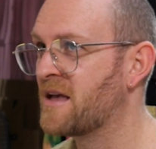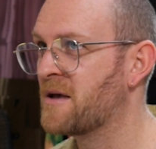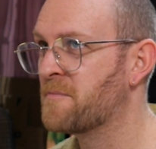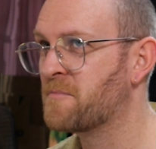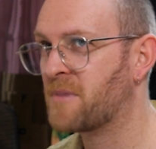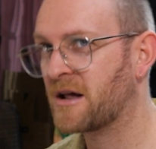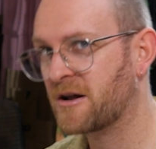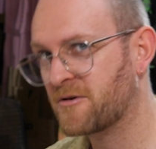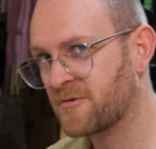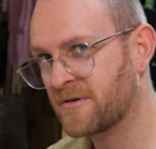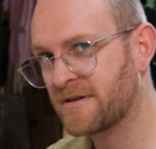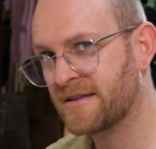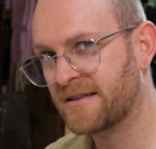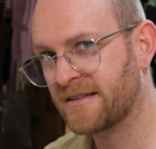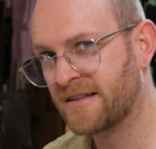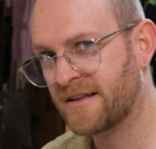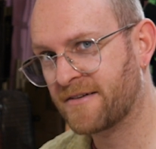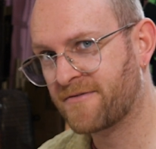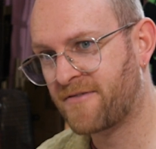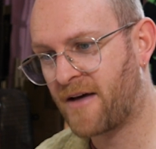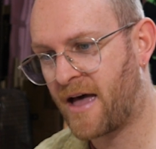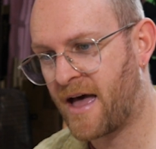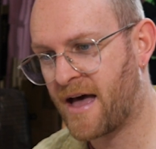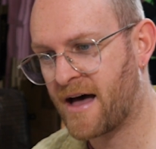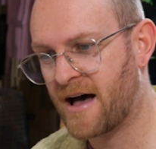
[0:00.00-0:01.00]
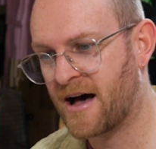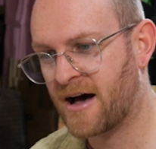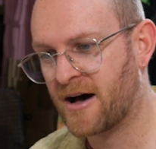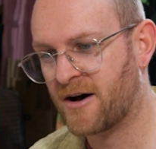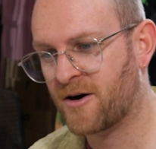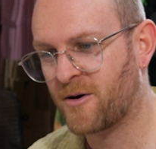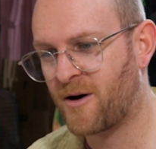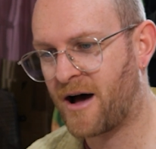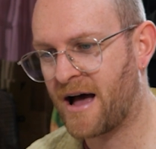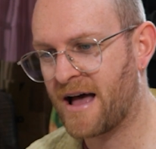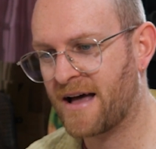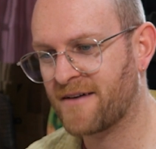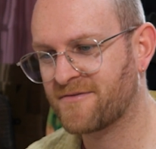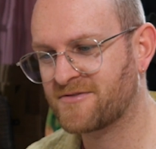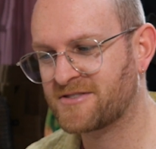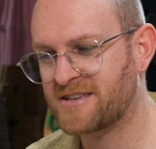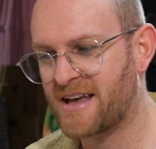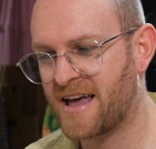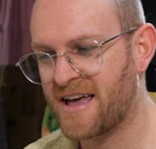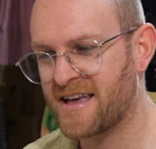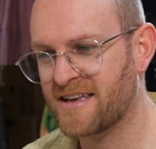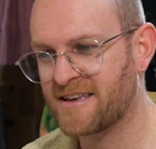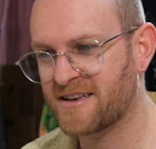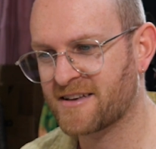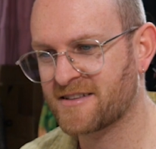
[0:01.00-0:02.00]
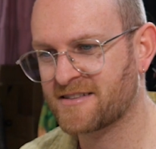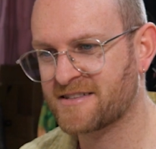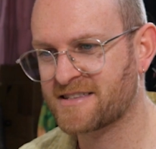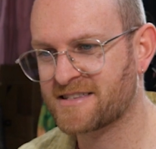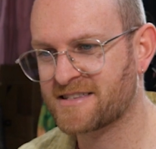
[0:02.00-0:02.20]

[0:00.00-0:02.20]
but I really love how I have taken